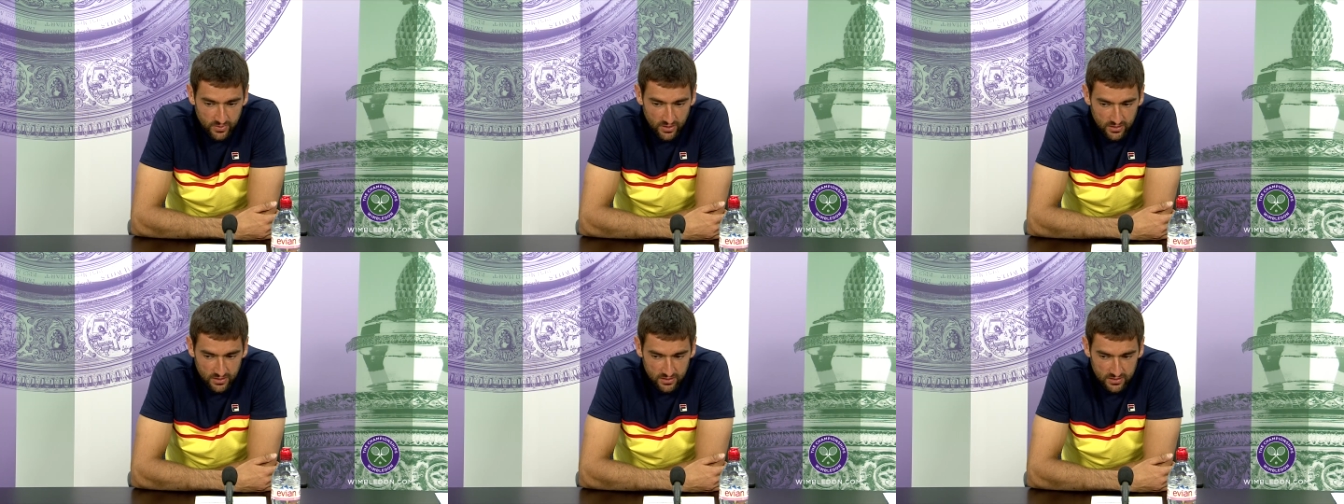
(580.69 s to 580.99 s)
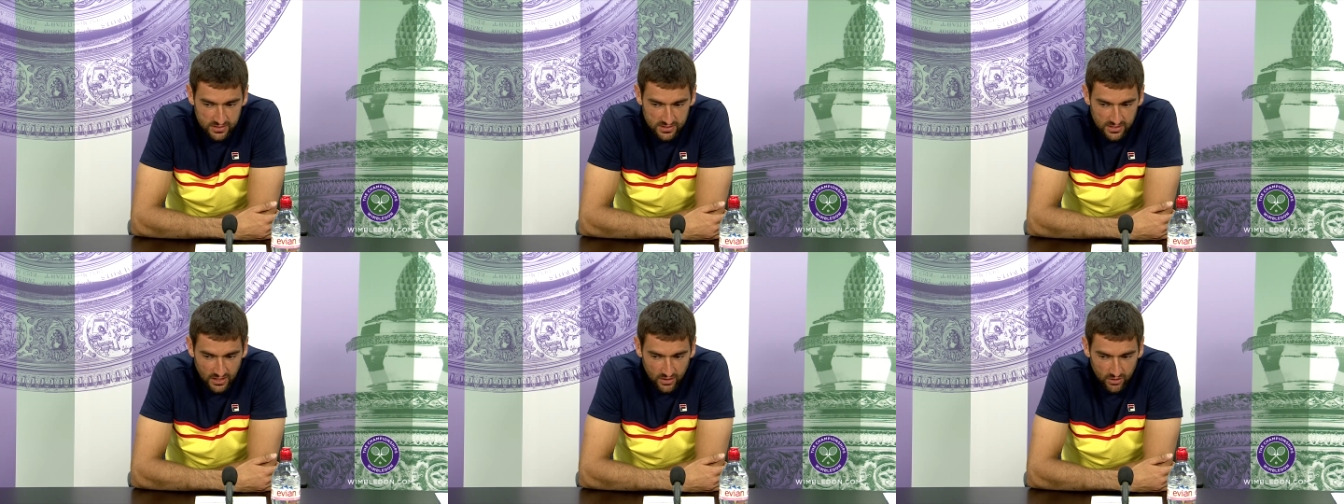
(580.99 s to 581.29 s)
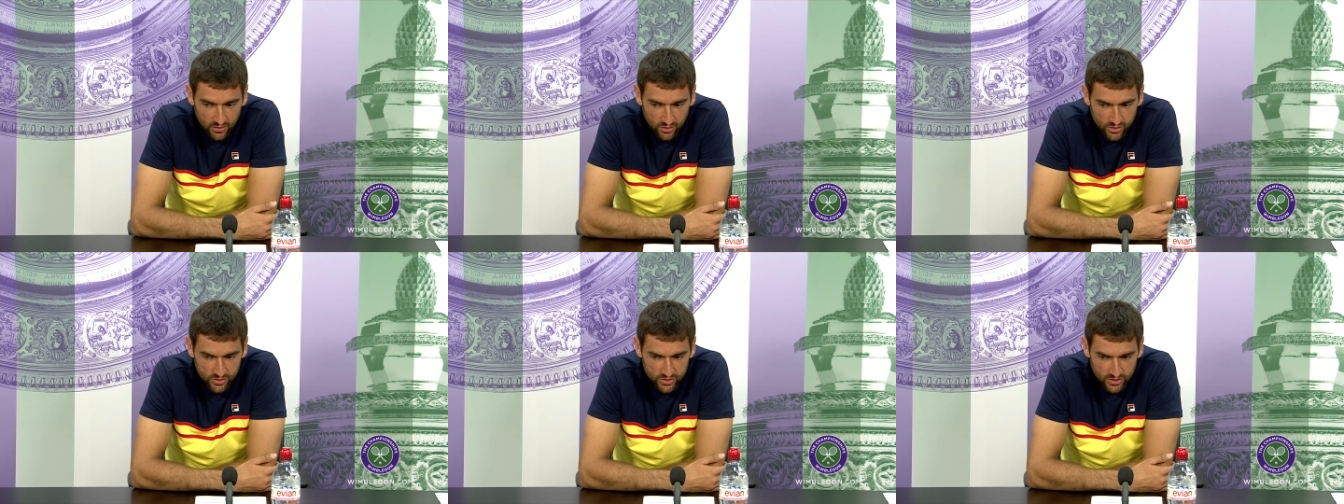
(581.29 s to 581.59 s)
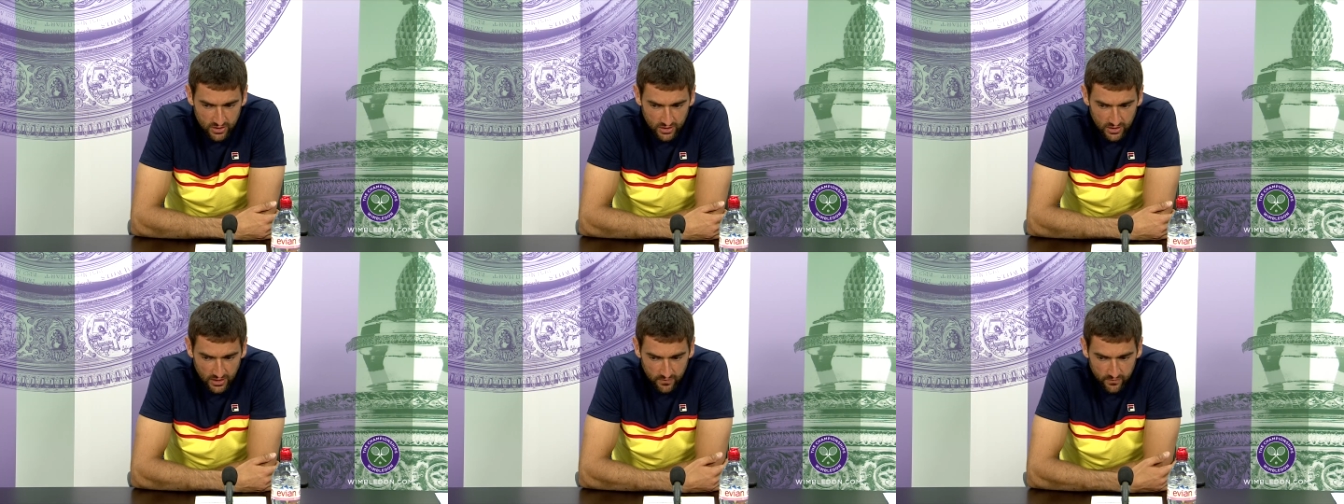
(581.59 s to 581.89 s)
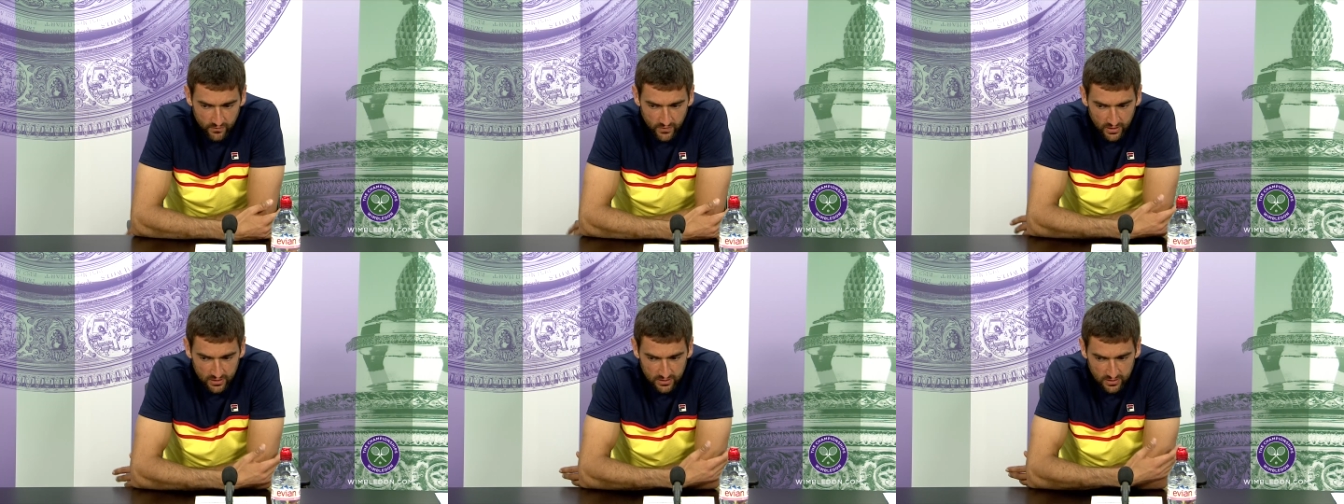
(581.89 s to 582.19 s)
But psychologically, I
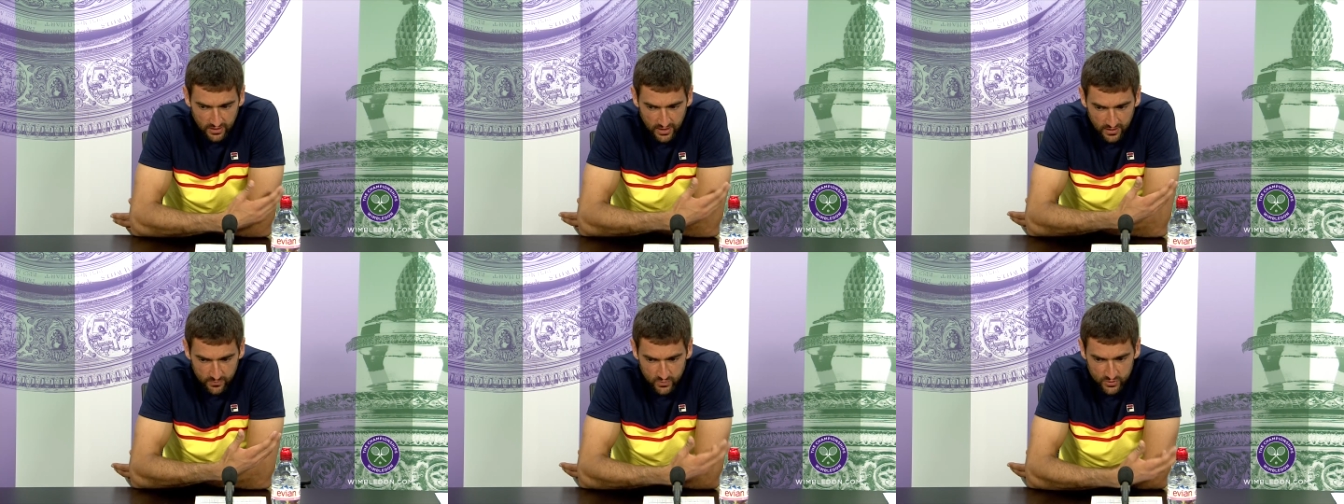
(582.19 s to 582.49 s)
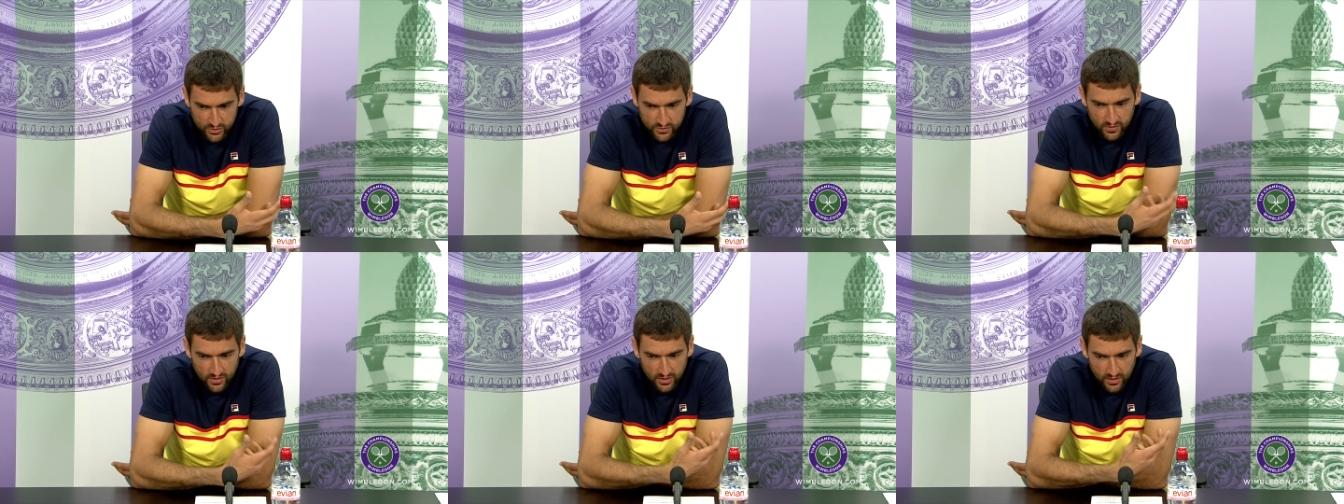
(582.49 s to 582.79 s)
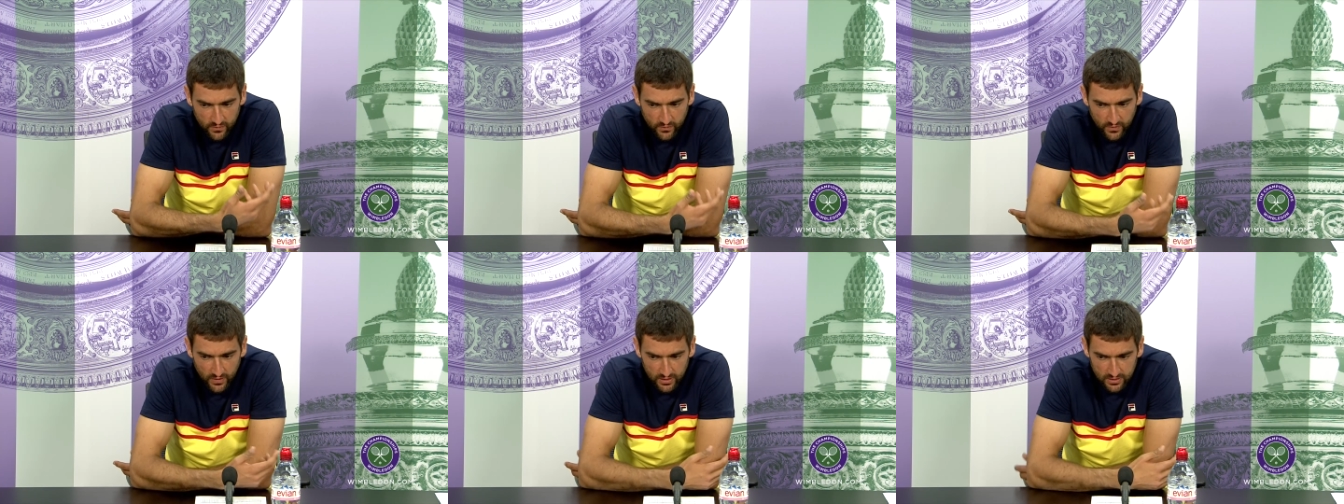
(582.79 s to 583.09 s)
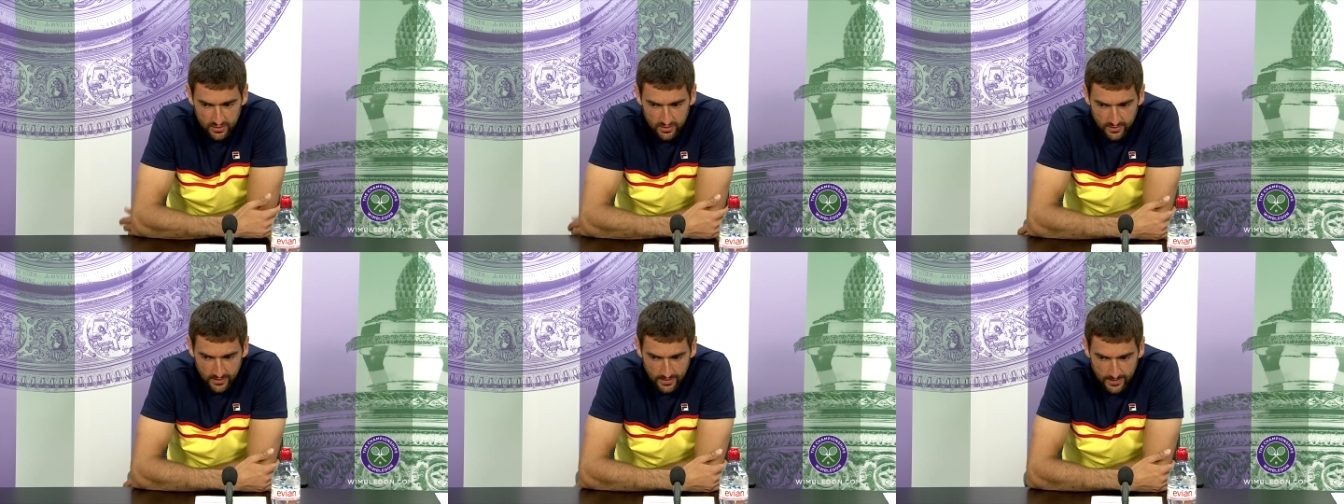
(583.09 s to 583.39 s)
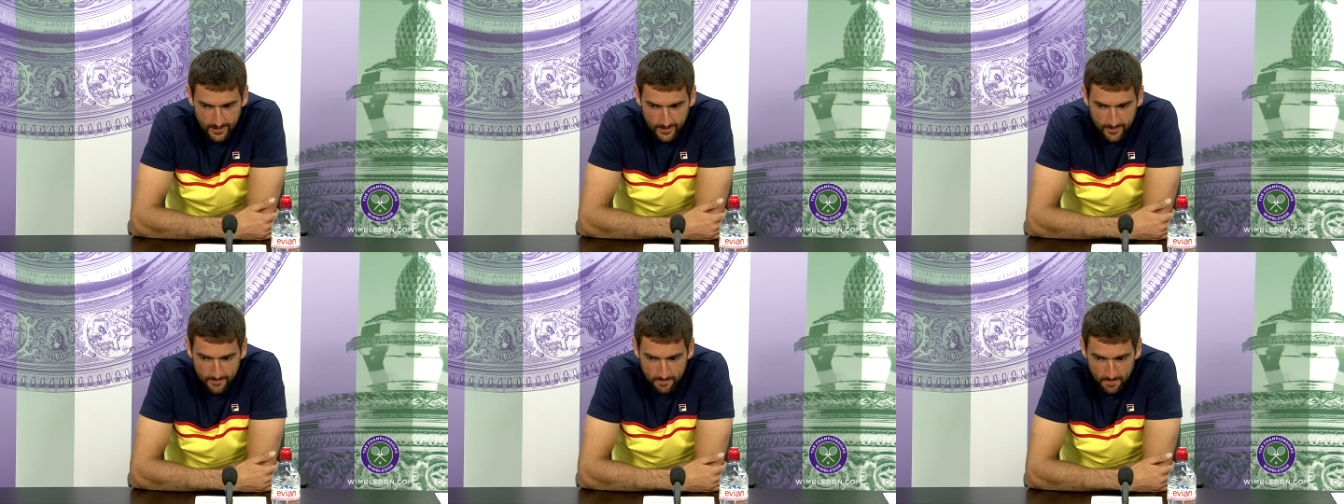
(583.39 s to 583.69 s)
felt the atmosphere, I felt the
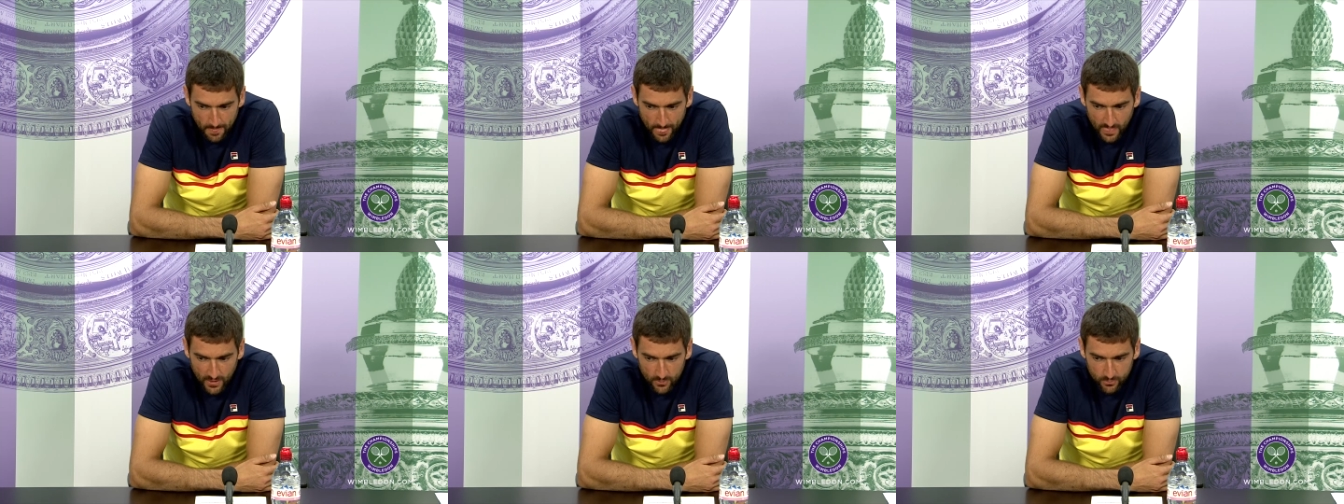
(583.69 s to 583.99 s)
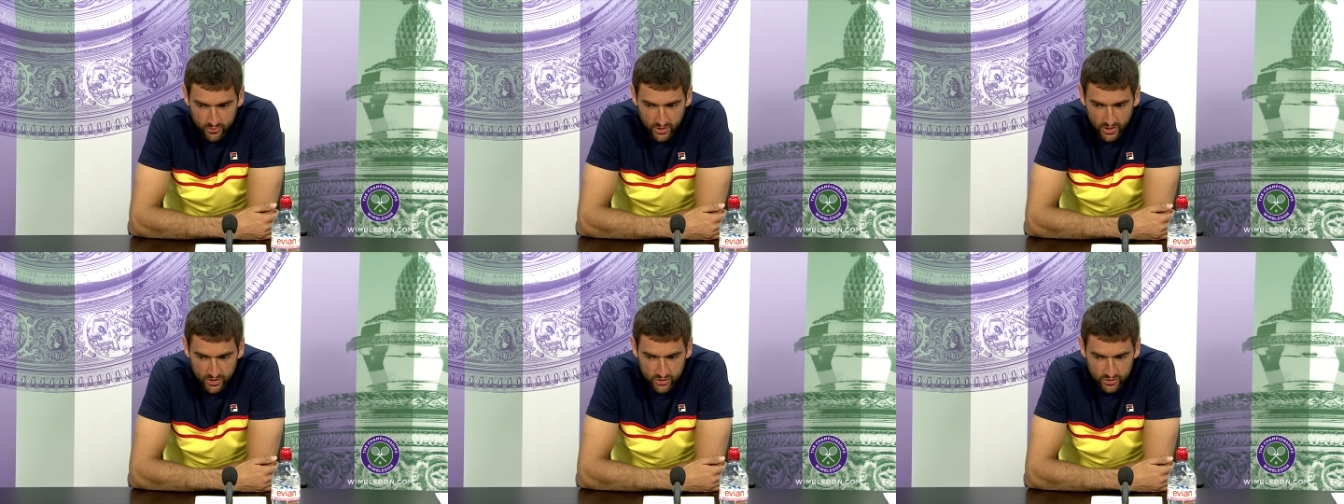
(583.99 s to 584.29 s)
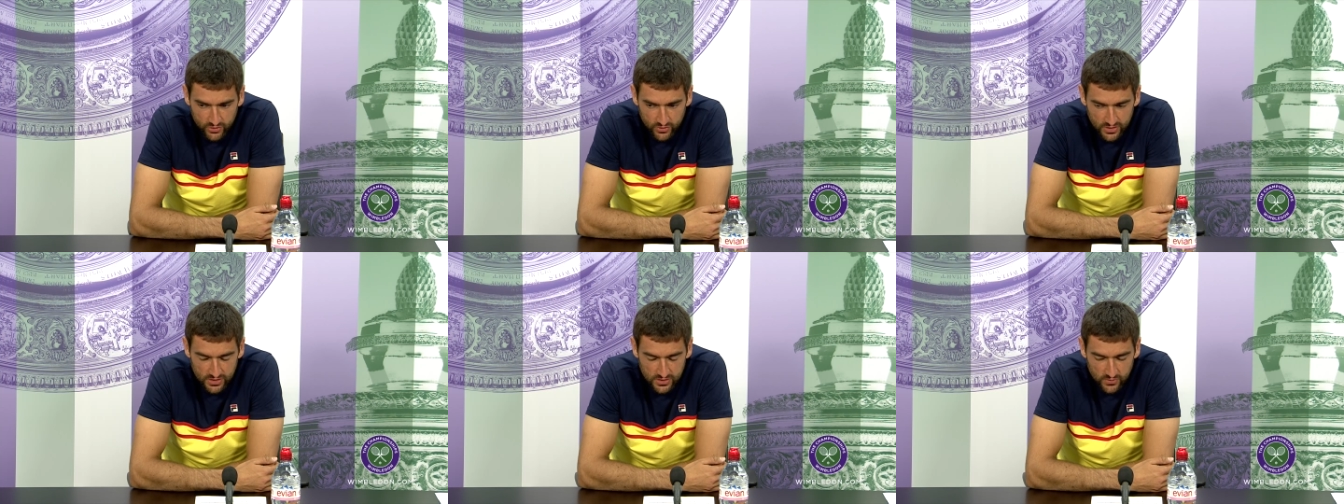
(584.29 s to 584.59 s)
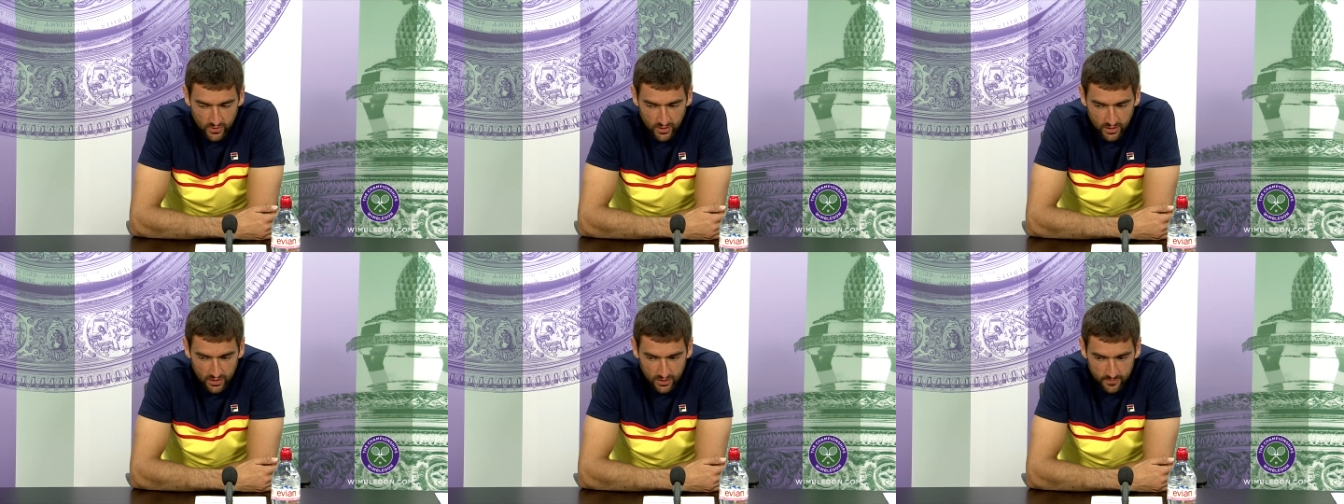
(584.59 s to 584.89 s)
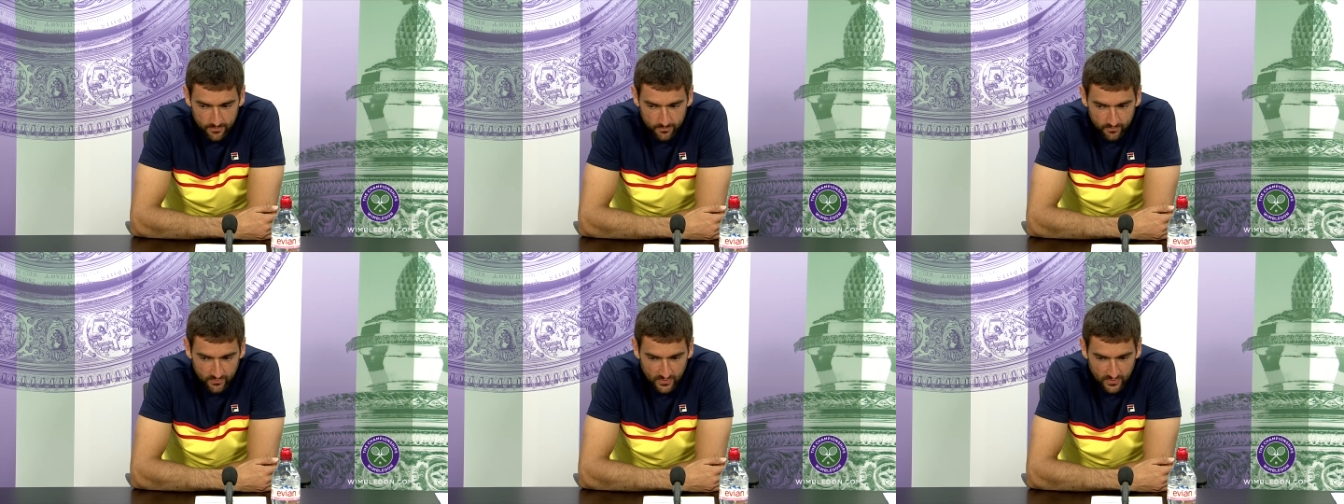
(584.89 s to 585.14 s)
pressure as well.